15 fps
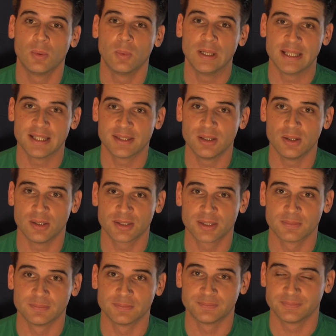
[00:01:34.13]
Well, it's
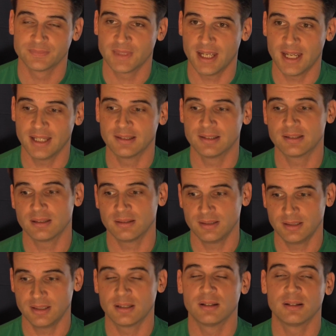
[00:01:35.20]
not and
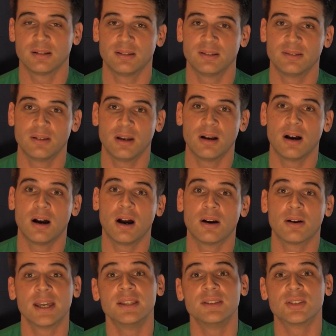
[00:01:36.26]

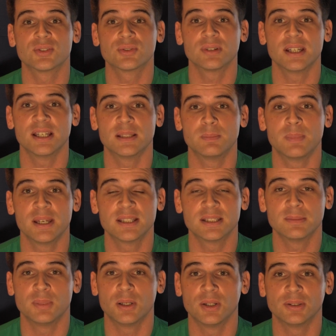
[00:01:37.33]
our industry is
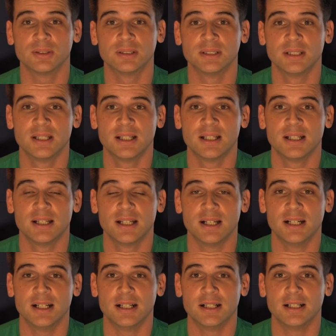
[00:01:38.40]
based upon
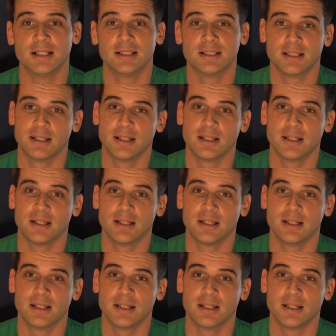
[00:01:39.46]
uh,